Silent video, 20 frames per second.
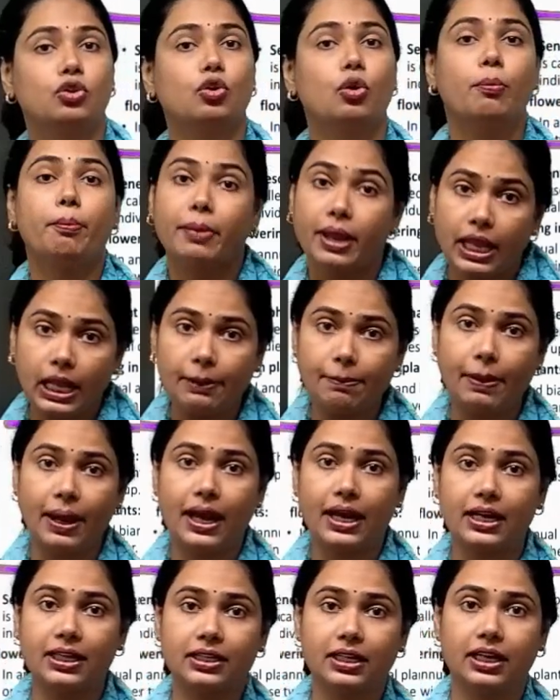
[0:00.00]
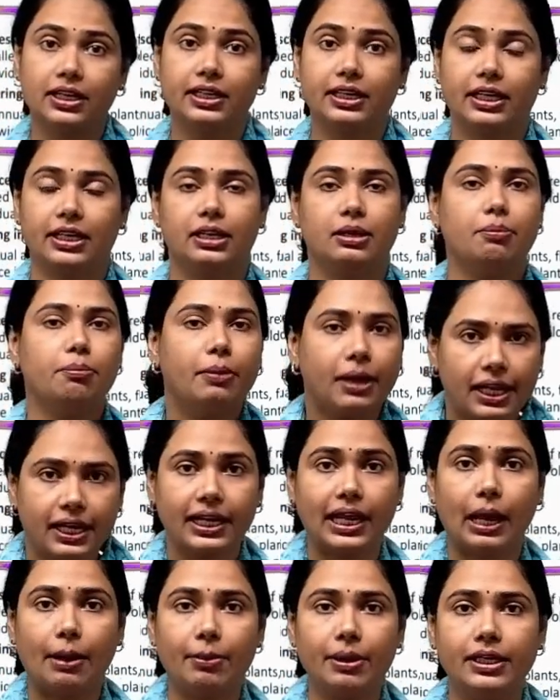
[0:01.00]
male parent contain male
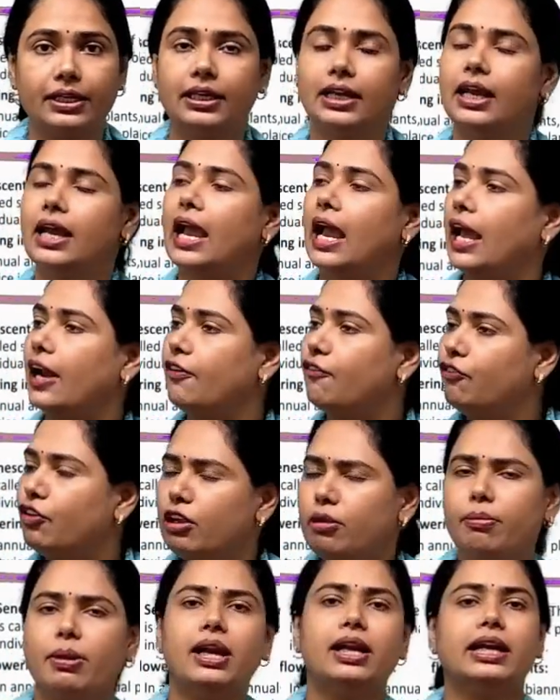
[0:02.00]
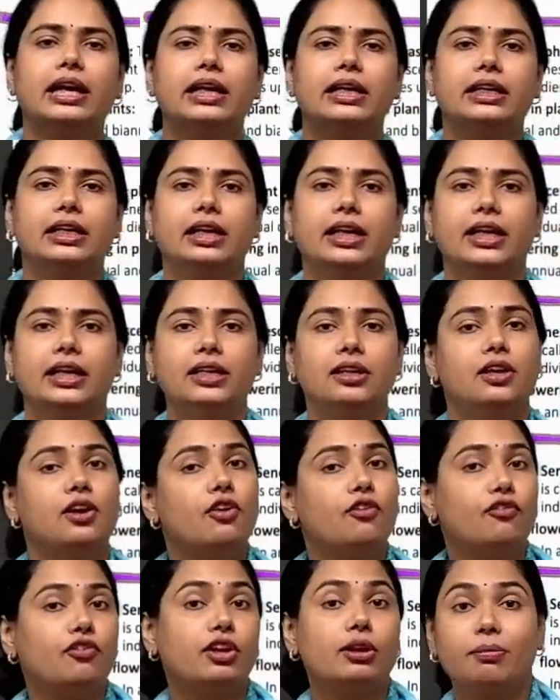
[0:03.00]
gamete and female contain
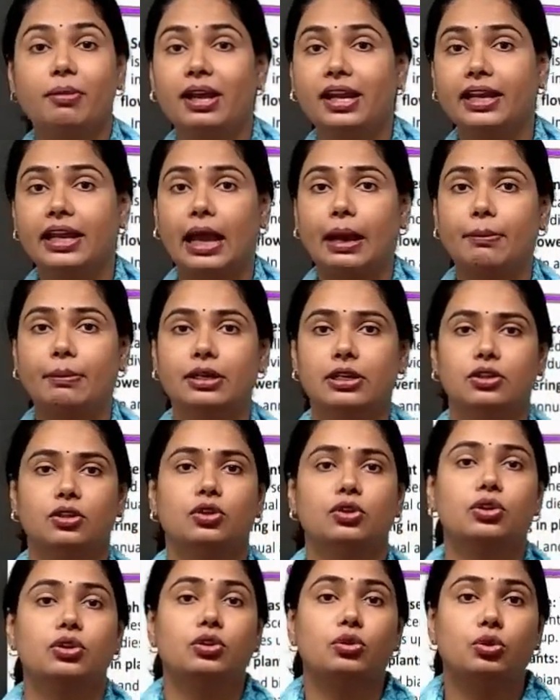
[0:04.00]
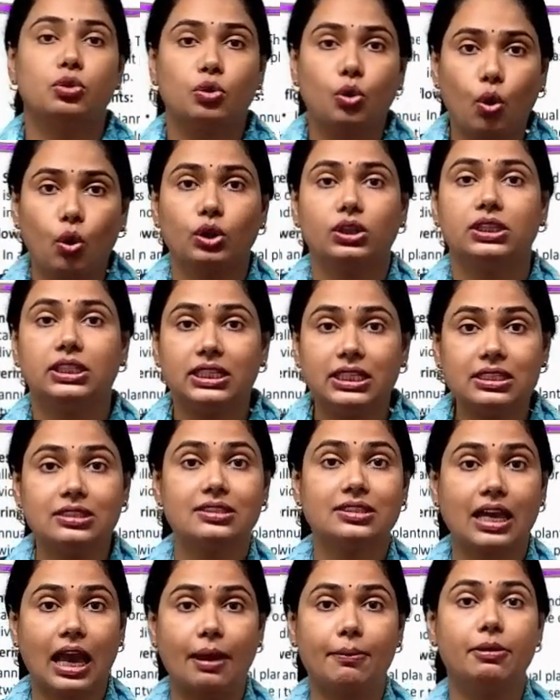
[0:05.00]
female gamete. So these
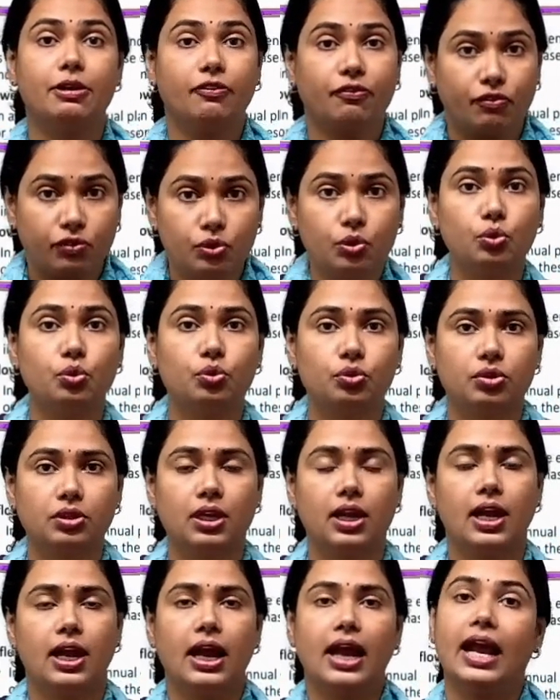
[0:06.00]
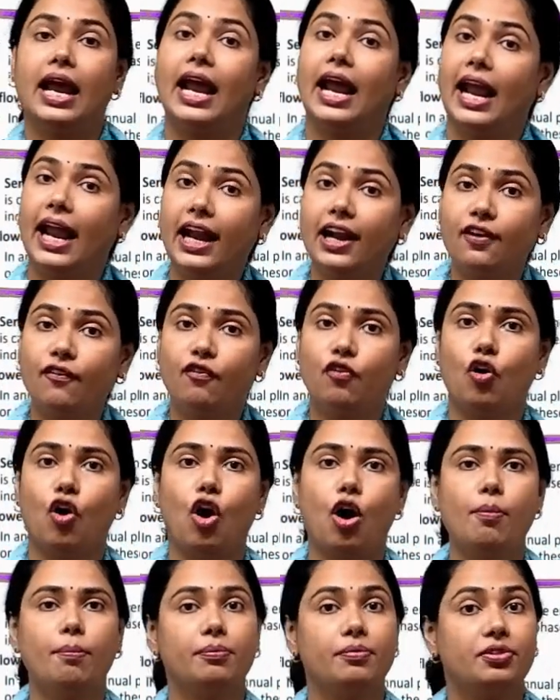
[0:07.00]
gamete fuse and
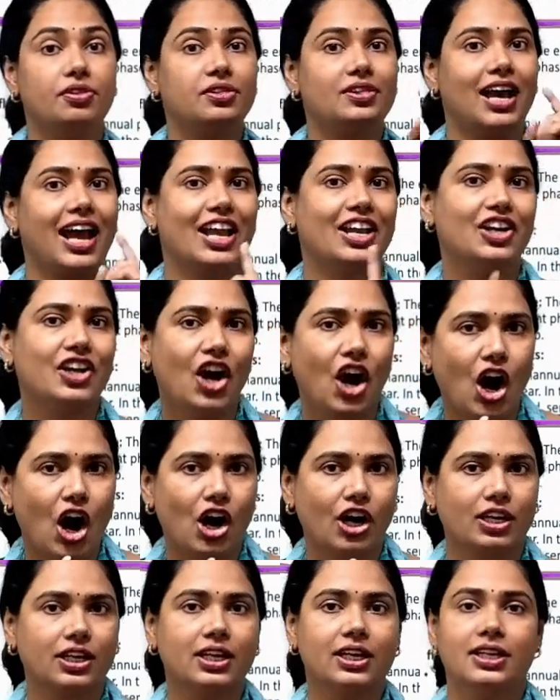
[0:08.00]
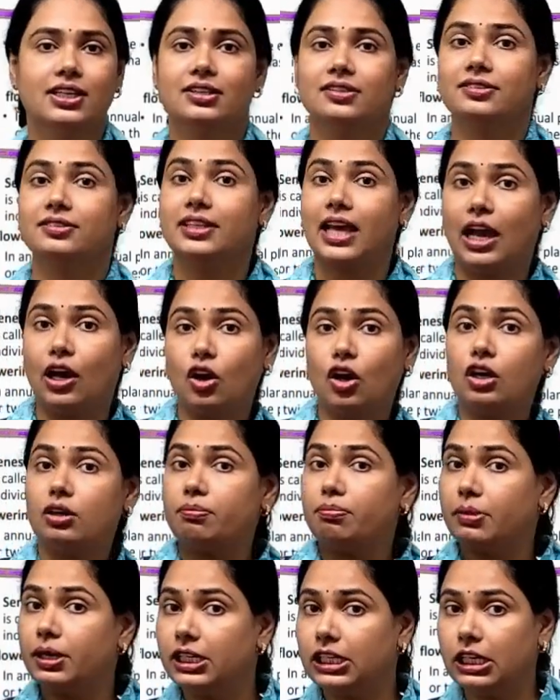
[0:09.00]
form zygote. Zygote
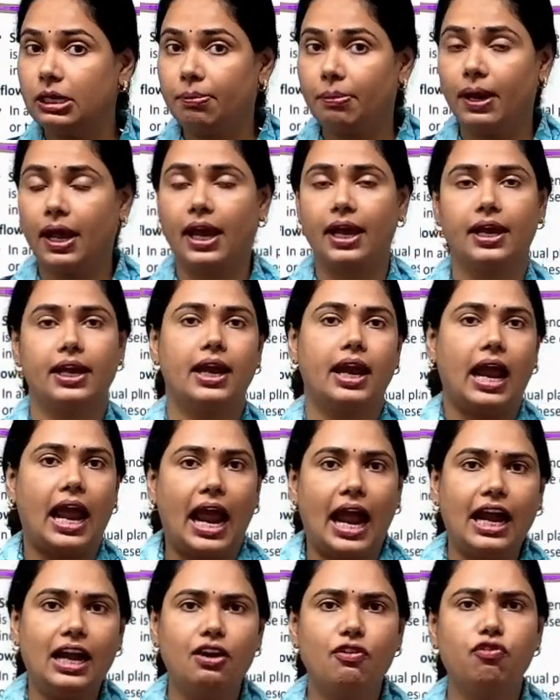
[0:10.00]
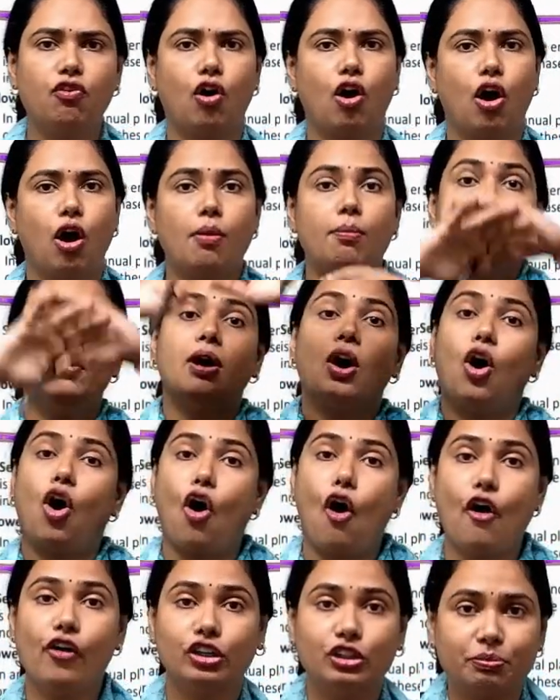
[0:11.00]
multiply and form
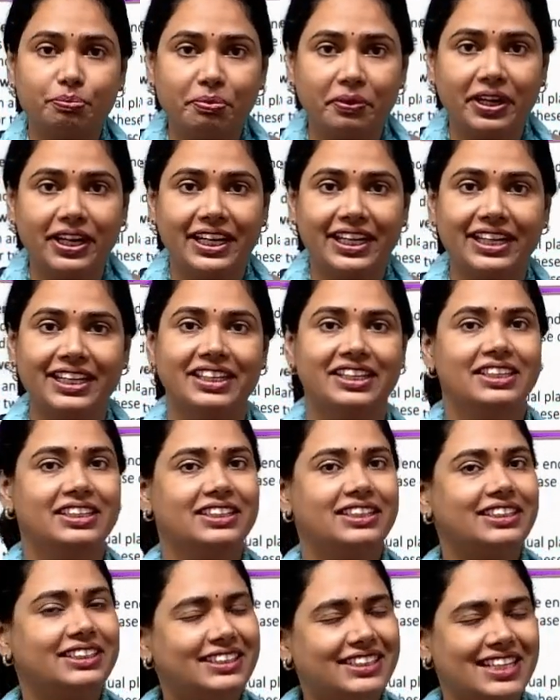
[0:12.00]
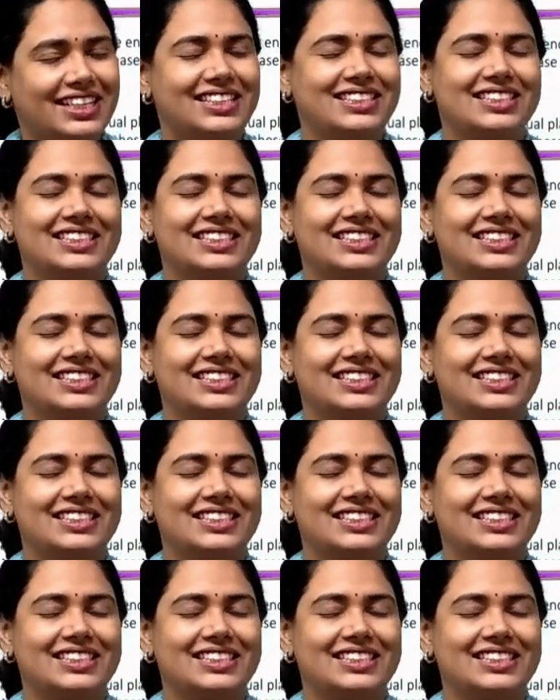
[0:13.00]
offspring. Yes,